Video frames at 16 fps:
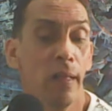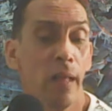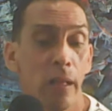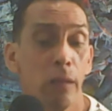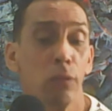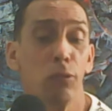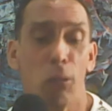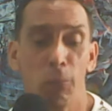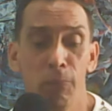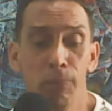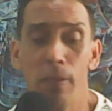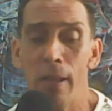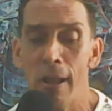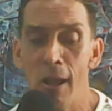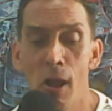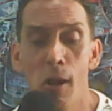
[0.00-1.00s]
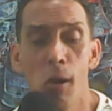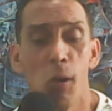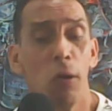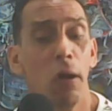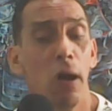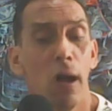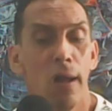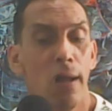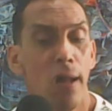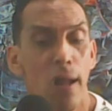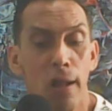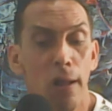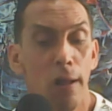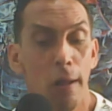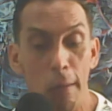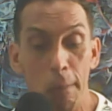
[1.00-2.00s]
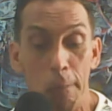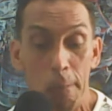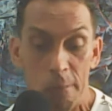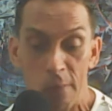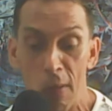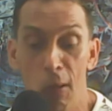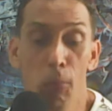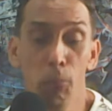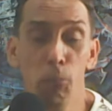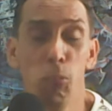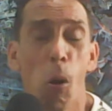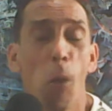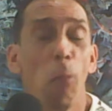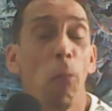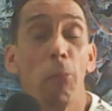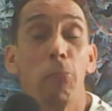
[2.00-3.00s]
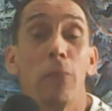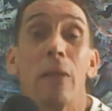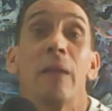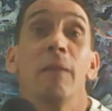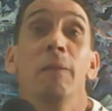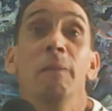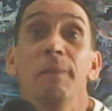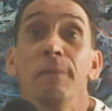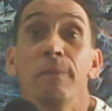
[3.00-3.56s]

and compare, um, probably